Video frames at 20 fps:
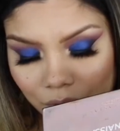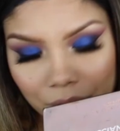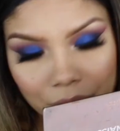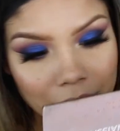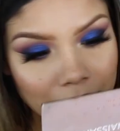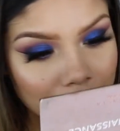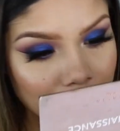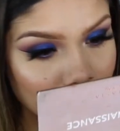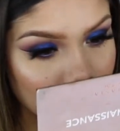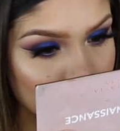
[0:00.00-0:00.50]
The
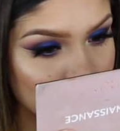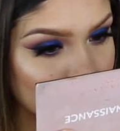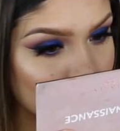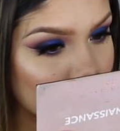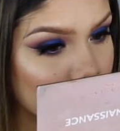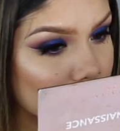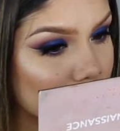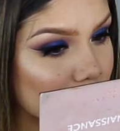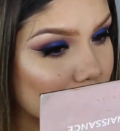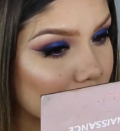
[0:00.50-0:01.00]

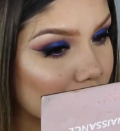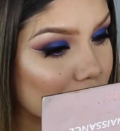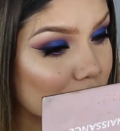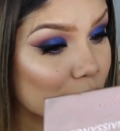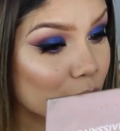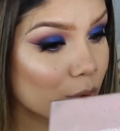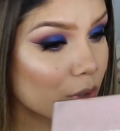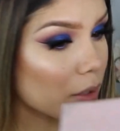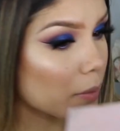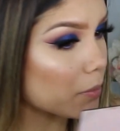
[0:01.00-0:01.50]
foundation
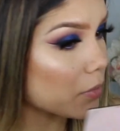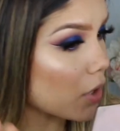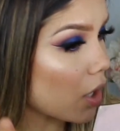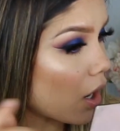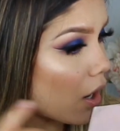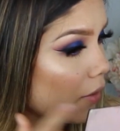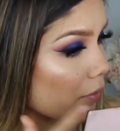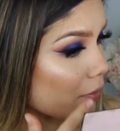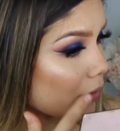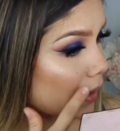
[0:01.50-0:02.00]
just rubbed
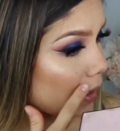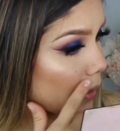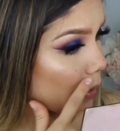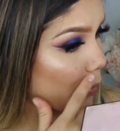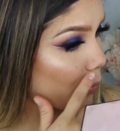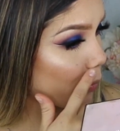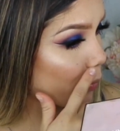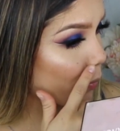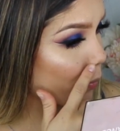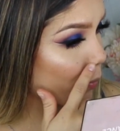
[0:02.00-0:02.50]
off
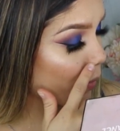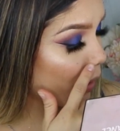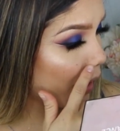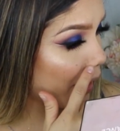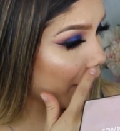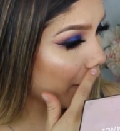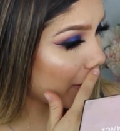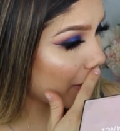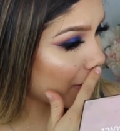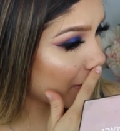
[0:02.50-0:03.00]
like
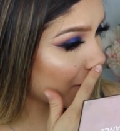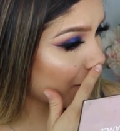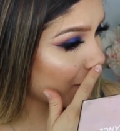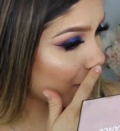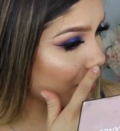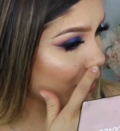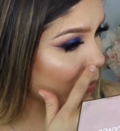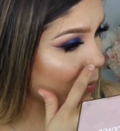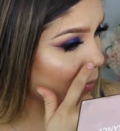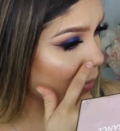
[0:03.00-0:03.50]
right
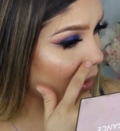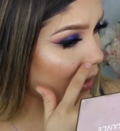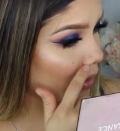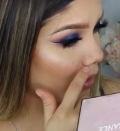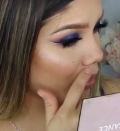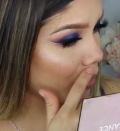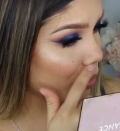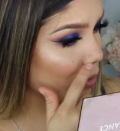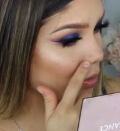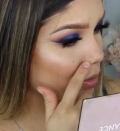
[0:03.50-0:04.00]
here on my
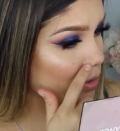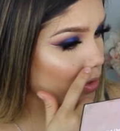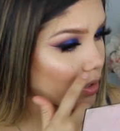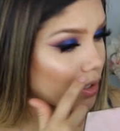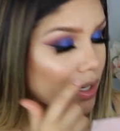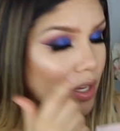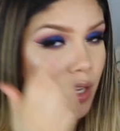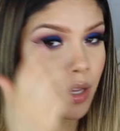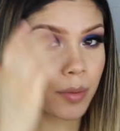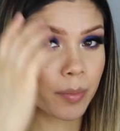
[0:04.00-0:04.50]

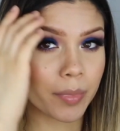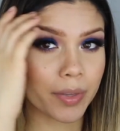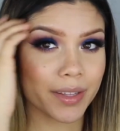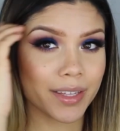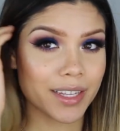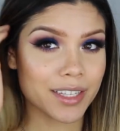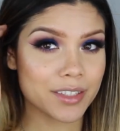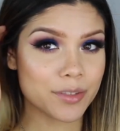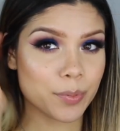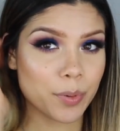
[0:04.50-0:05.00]
nose.
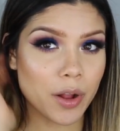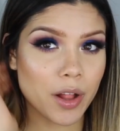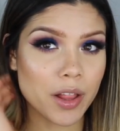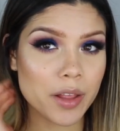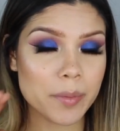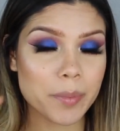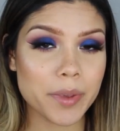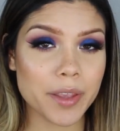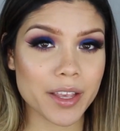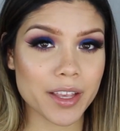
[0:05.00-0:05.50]
But that's
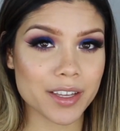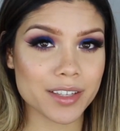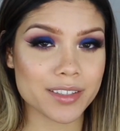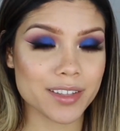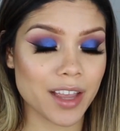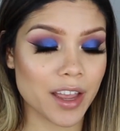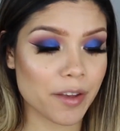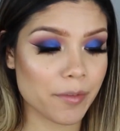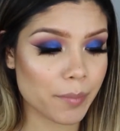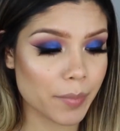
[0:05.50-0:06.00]
probably
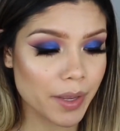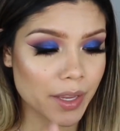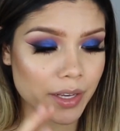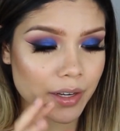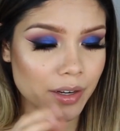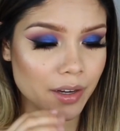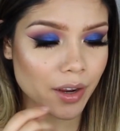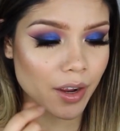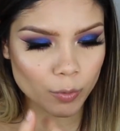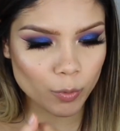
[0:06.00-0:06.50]
because I've
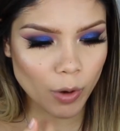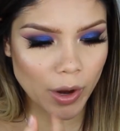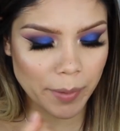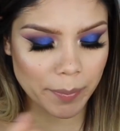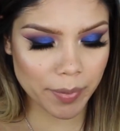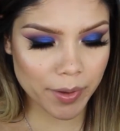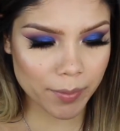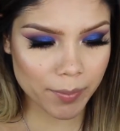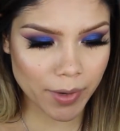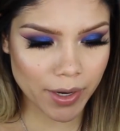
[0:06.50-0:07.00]
been
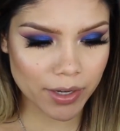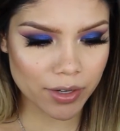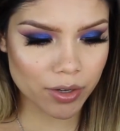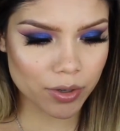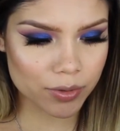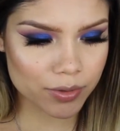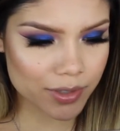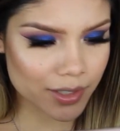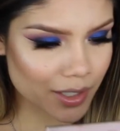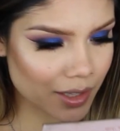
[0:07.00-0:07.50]
wiping my
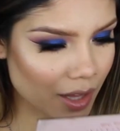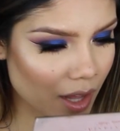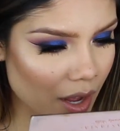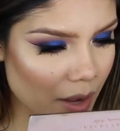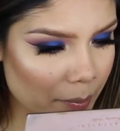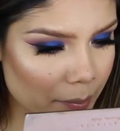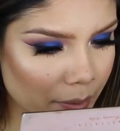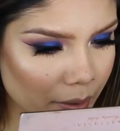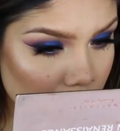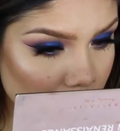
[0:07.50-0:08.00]
nose a
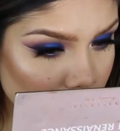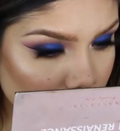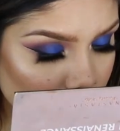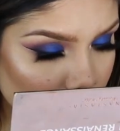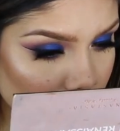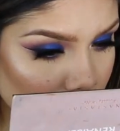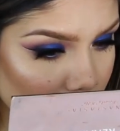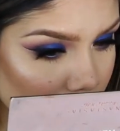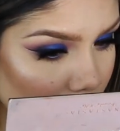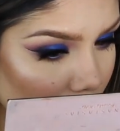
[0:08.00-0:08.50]
lot. Other
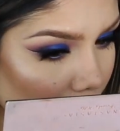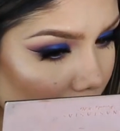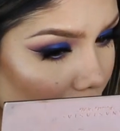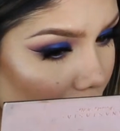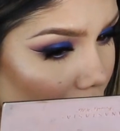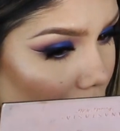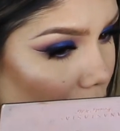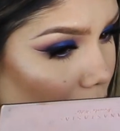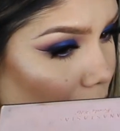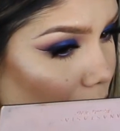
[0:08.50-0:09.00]
than
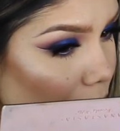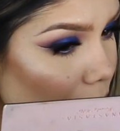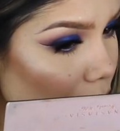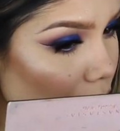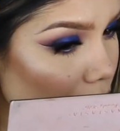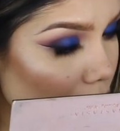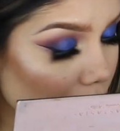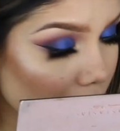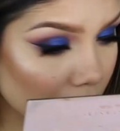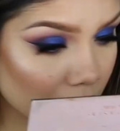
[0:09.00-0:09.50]
that, I
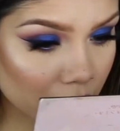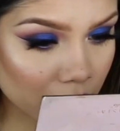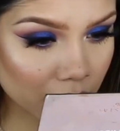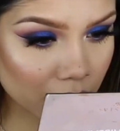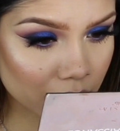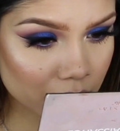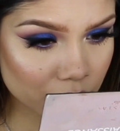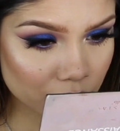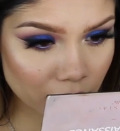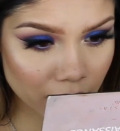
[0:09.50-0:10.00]
feel like
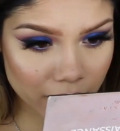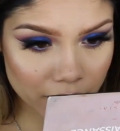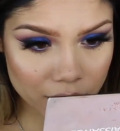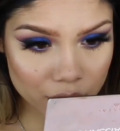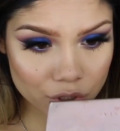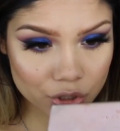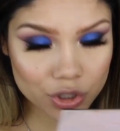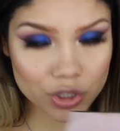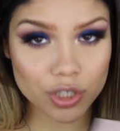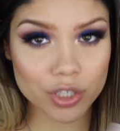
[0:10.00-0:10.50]
it looks
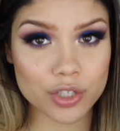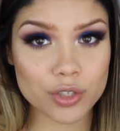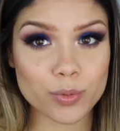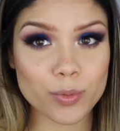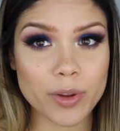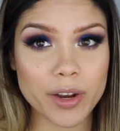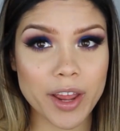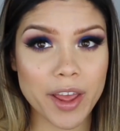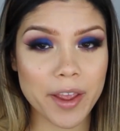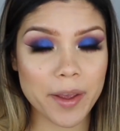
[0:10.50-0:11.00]
like
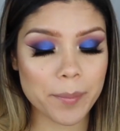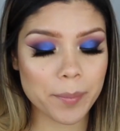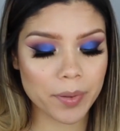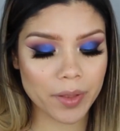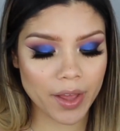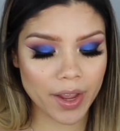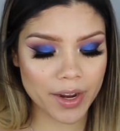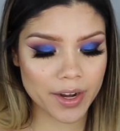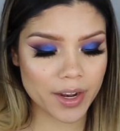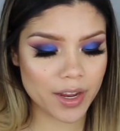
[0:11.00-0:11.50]
just when I
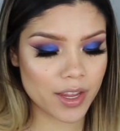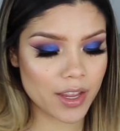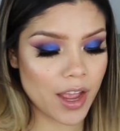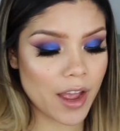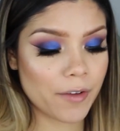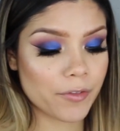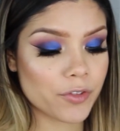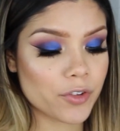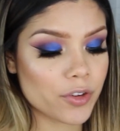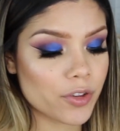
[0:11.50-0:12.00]
applied
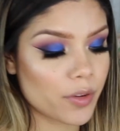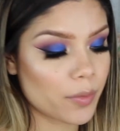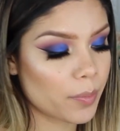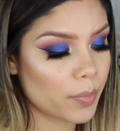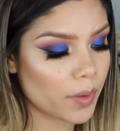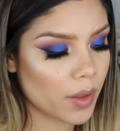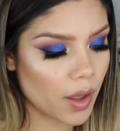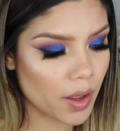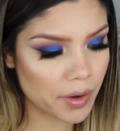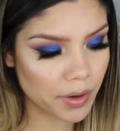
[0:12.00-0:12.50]
it after the
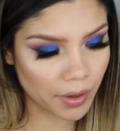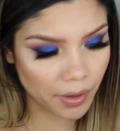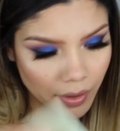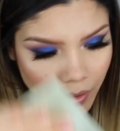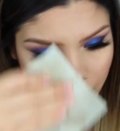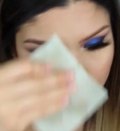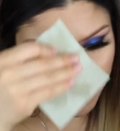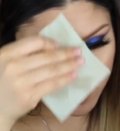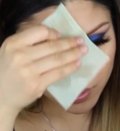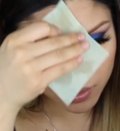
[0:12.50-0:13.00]

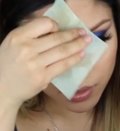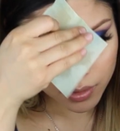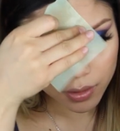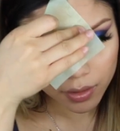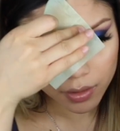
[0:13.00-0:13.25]
blotting.